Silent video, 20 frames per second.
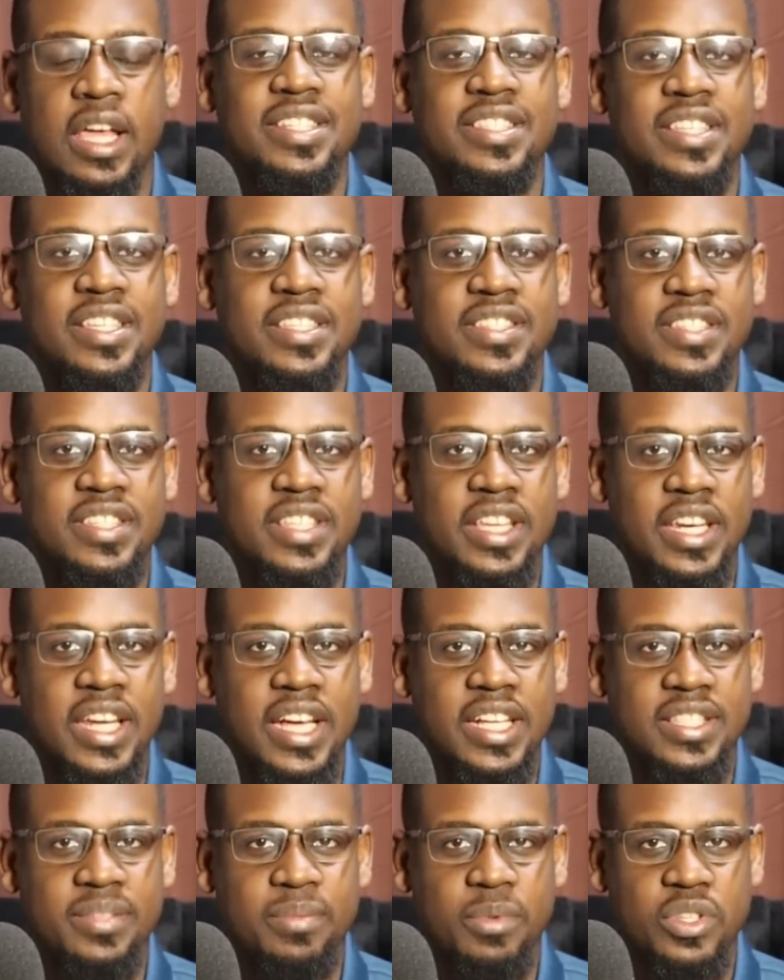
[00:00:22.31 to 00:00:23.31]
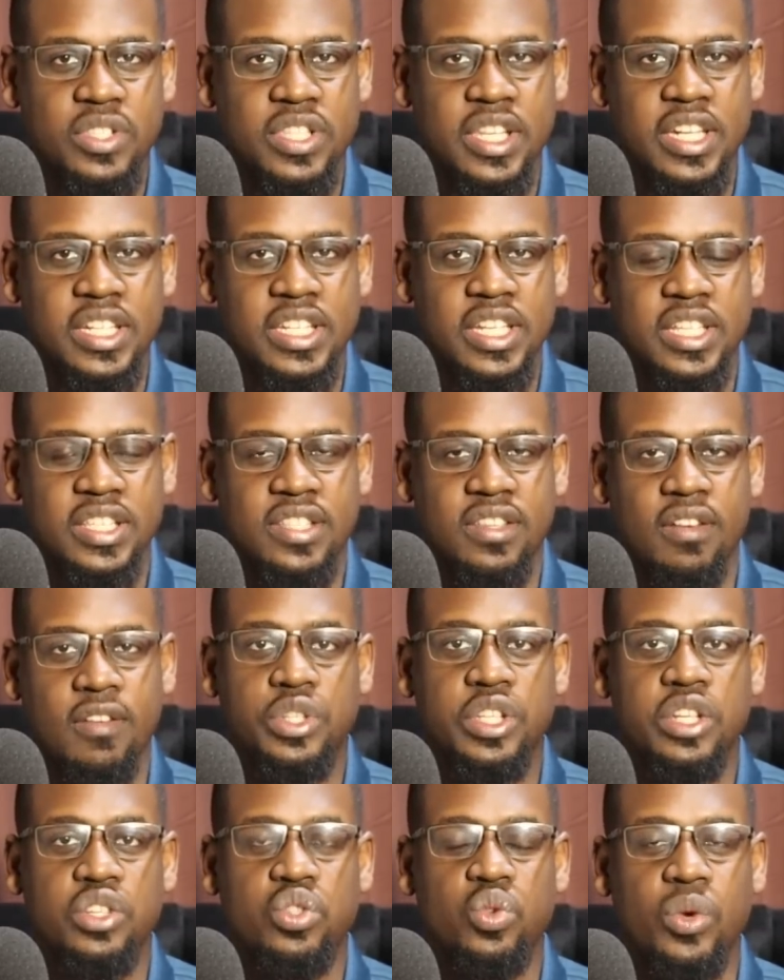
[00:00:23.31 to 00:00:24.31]
and 16 Azimio senators
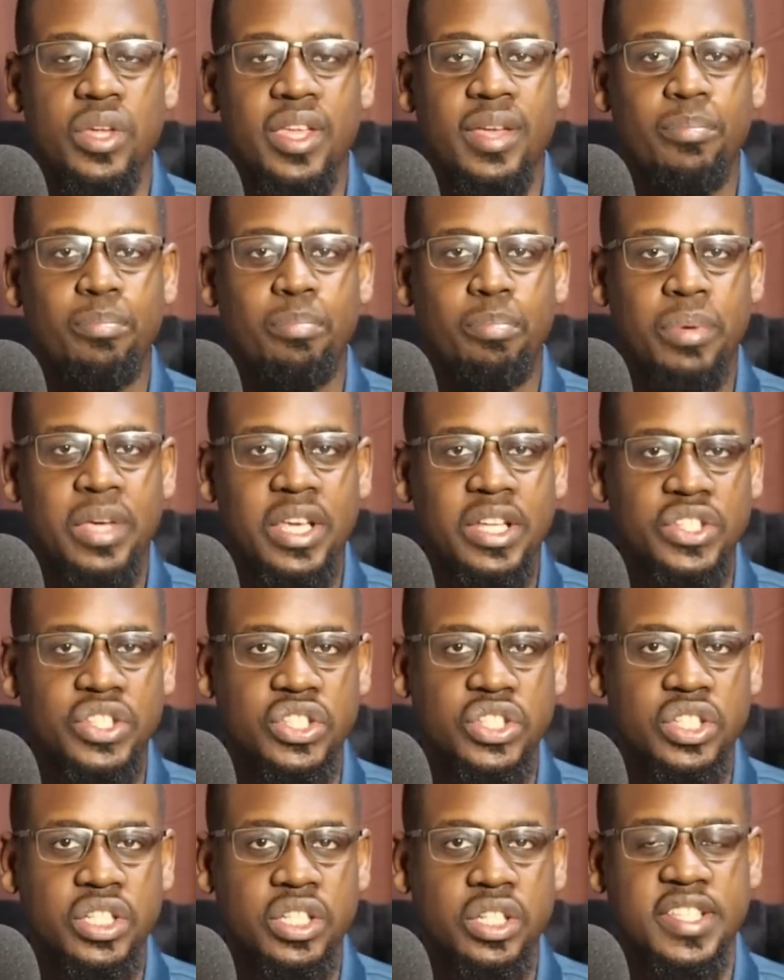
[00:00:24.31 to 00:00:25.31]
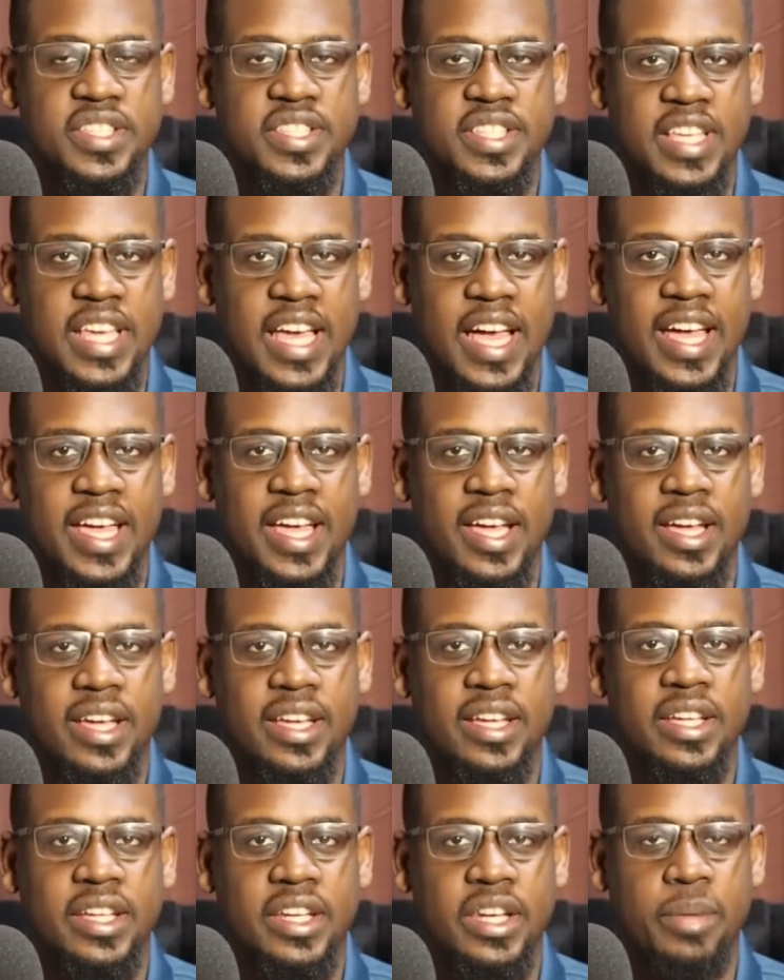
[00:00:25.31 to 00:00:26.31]
voted to impeach the
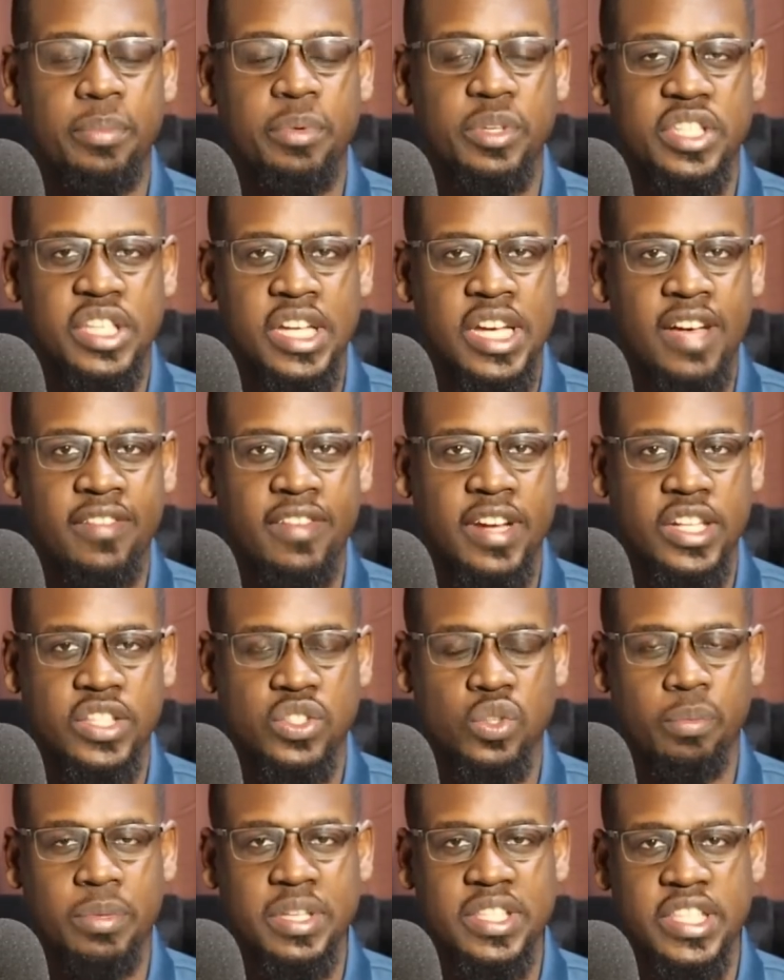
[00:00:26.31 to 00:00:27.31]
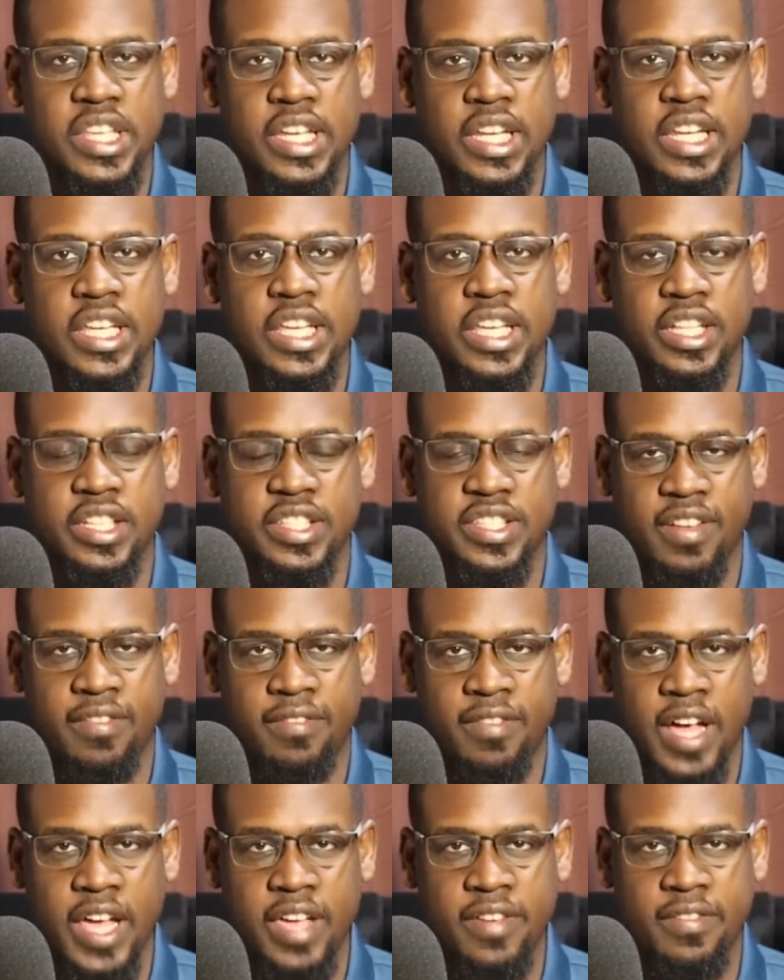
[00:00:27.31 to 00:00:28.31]
Siaya Deputy Governor. So basically, he'll
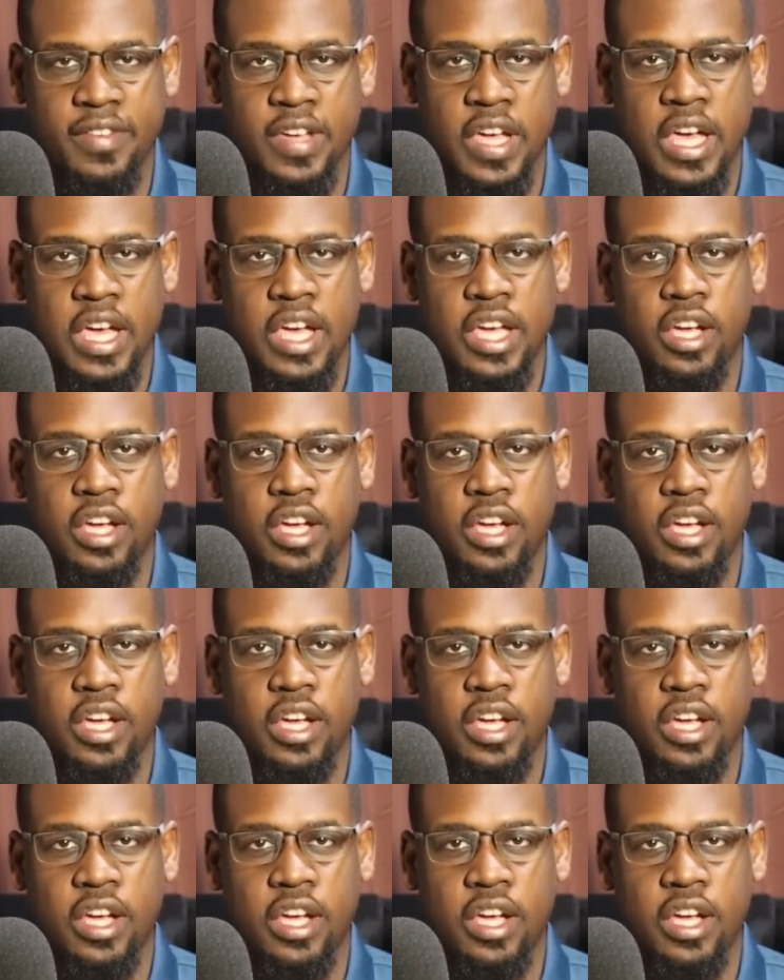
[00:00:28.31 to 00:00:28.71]
survive.